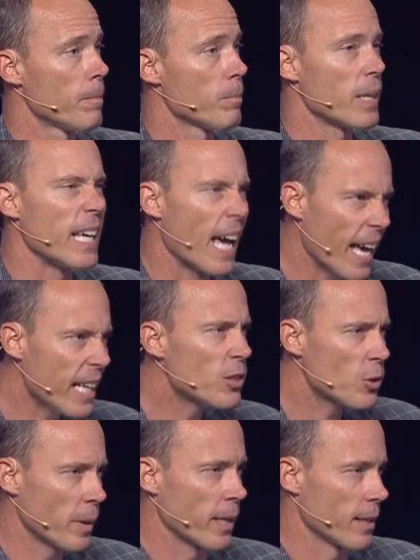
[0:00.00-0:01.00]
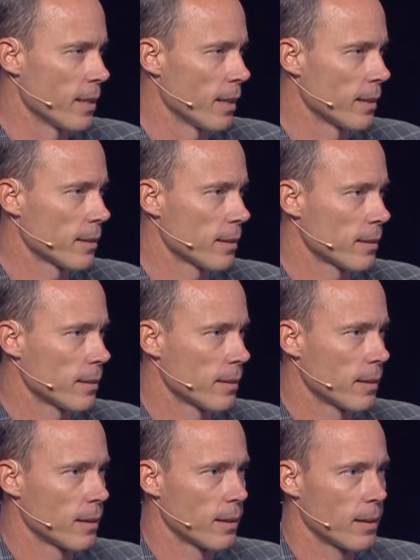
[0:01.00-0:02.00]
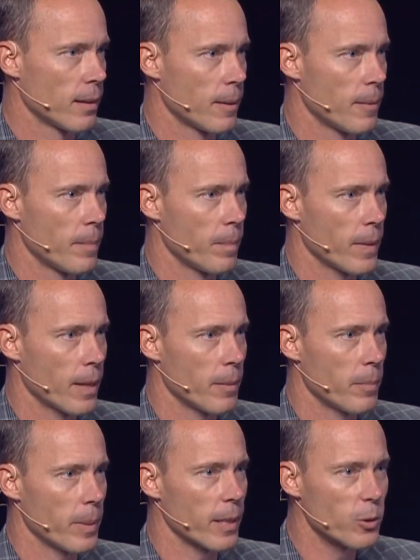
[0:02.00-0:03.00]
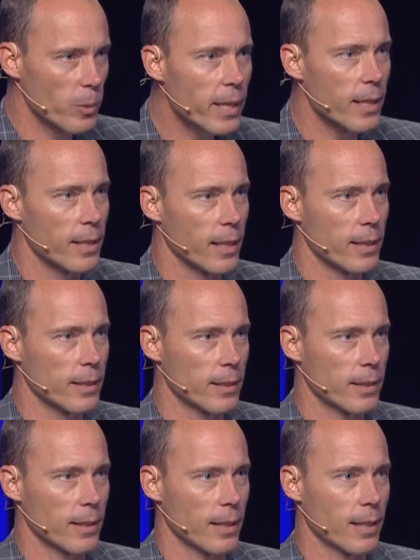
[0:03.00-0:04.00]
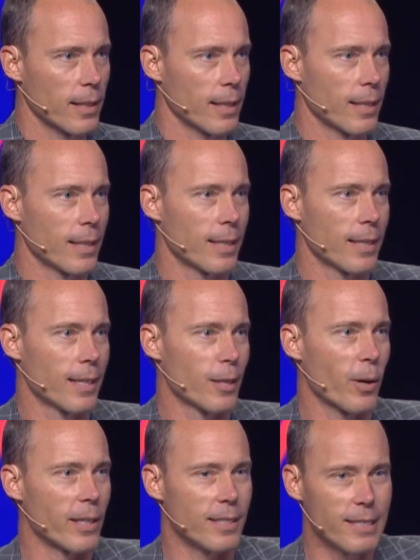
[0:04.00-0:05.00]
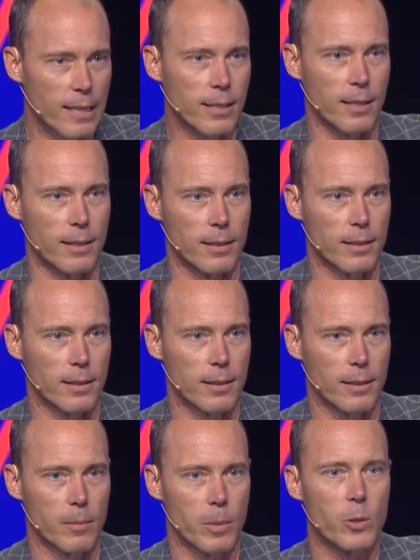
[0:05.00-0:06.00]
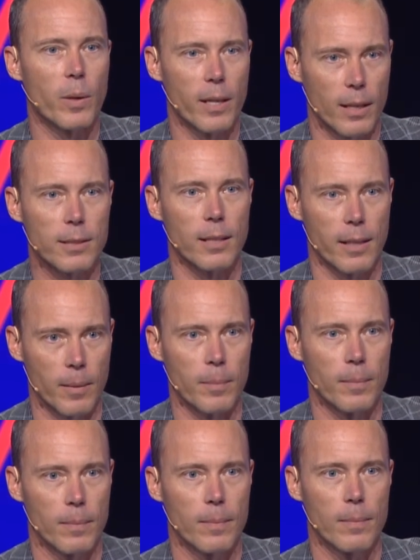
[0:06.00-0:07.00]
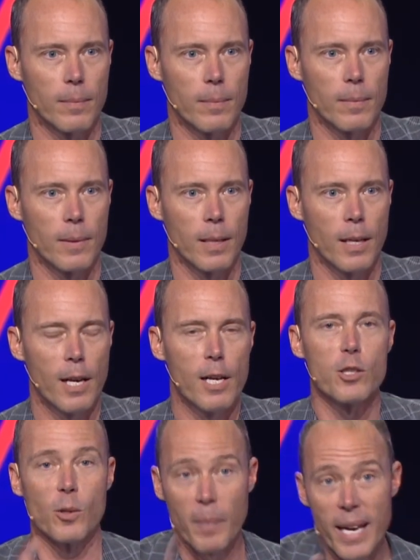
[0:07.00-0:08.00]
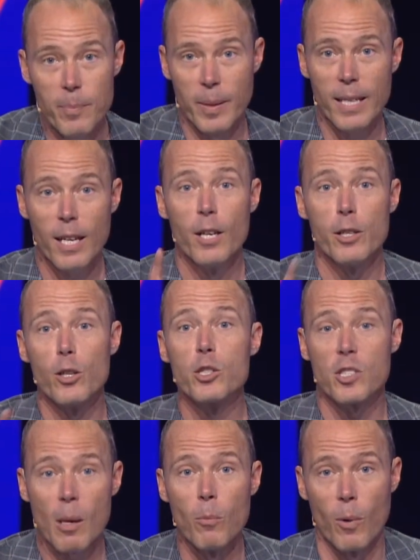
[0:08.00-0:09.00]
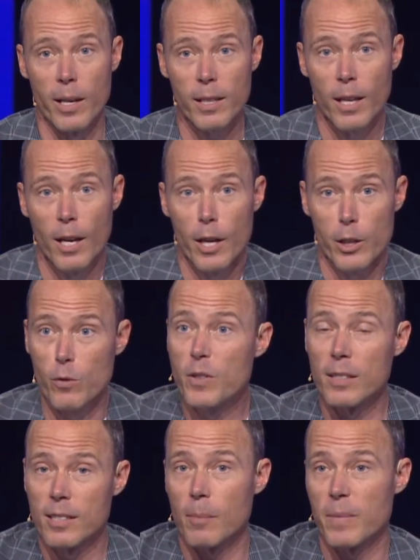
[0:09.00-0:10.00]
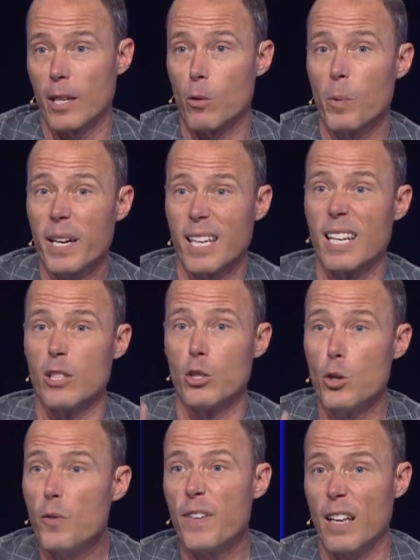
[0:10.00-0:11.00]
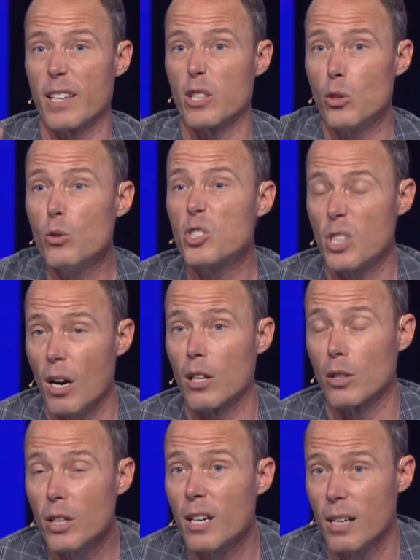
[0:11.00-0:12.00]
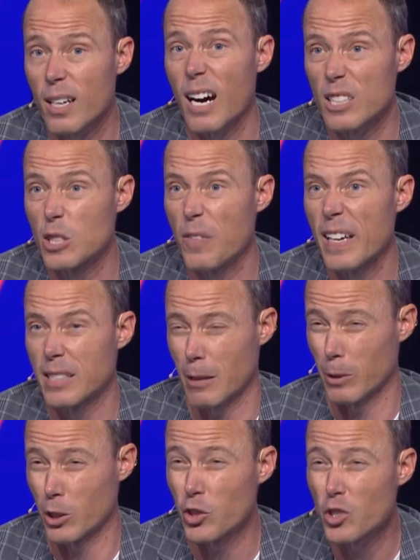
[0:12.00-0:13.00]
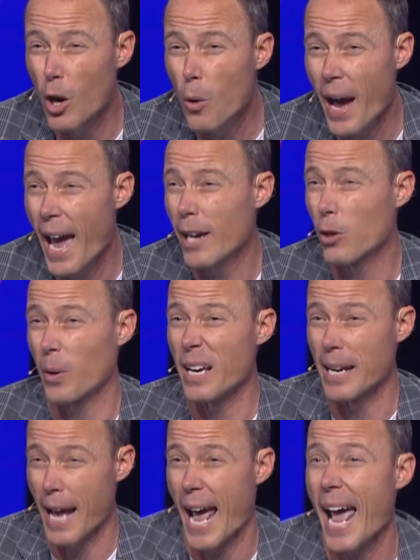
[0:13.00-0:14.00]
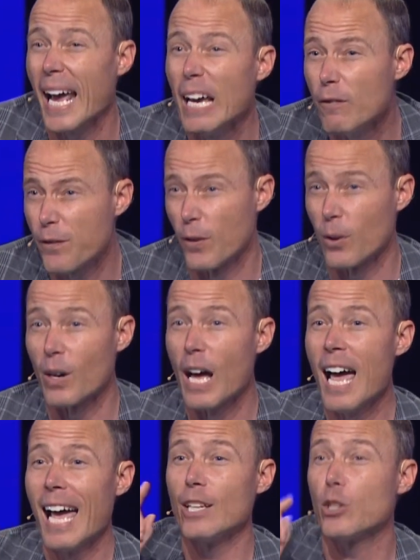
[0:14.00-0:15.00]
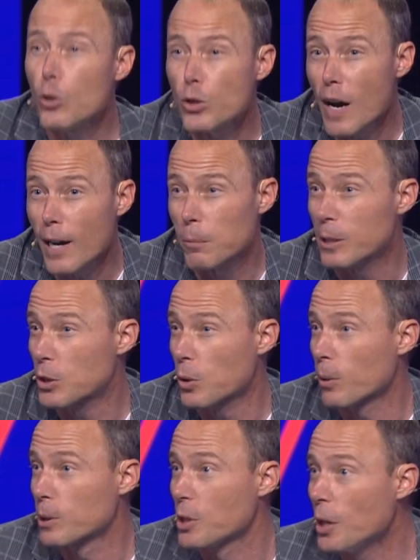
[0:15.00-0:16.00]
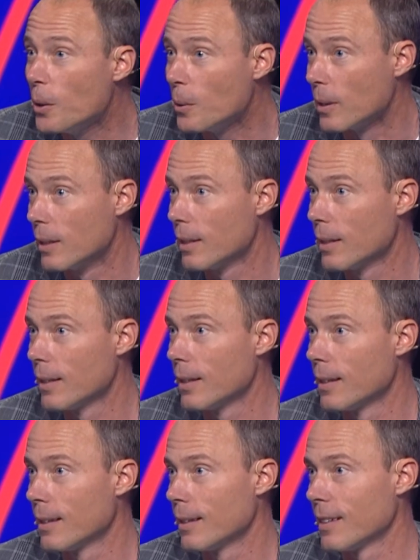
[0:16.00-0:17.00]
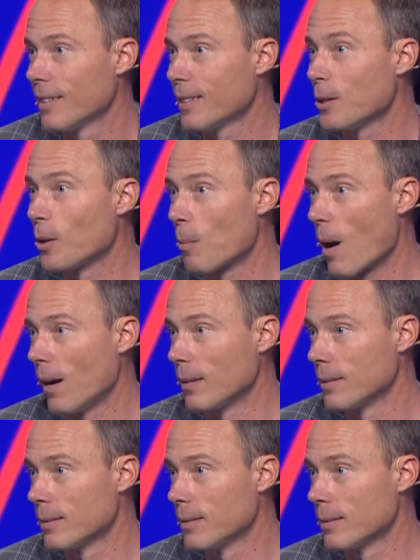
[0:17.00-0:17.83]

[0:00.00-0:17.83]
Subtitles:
But he hates wickedness because wickedness creates distance between us and him. So maybe you're someone, you've done something wicked and you felt like you saw a look on God's face that was so angry and hateful and you thought it was towards you. You're wrong.